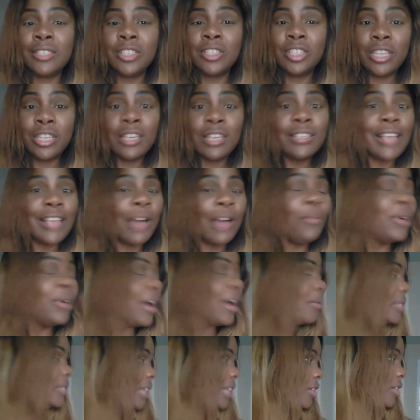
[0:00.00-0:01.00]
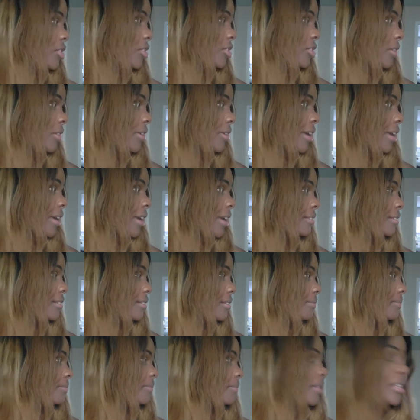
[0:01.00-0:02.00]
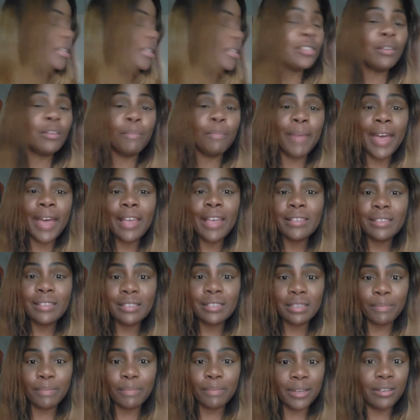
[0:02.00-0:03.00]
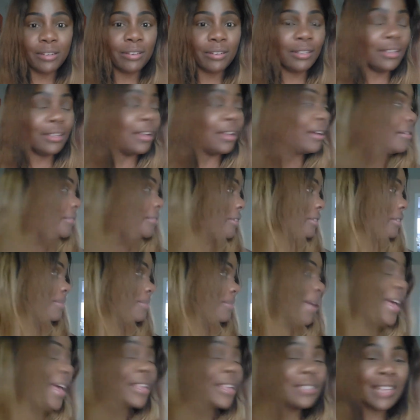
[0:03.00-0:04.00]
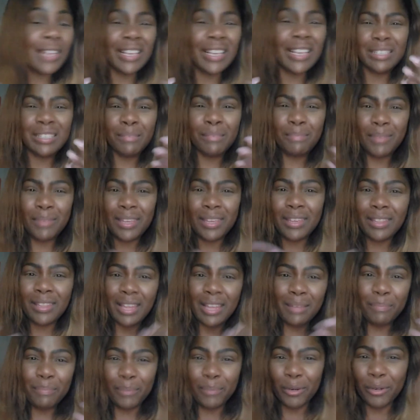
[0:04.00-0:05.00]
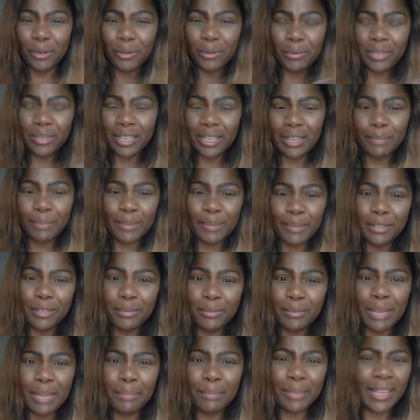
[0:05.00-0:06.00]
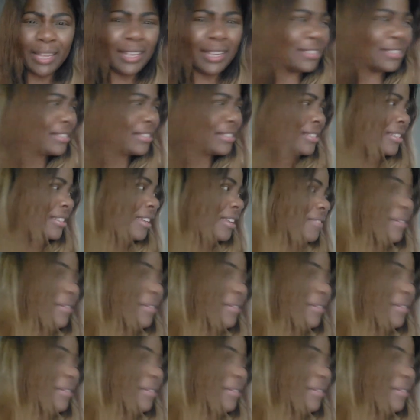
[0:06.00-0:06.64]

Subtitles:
I wish I could show you guys. So Bass is up under the covers. Bass likes to be like burrowed up under like blankets and stuff.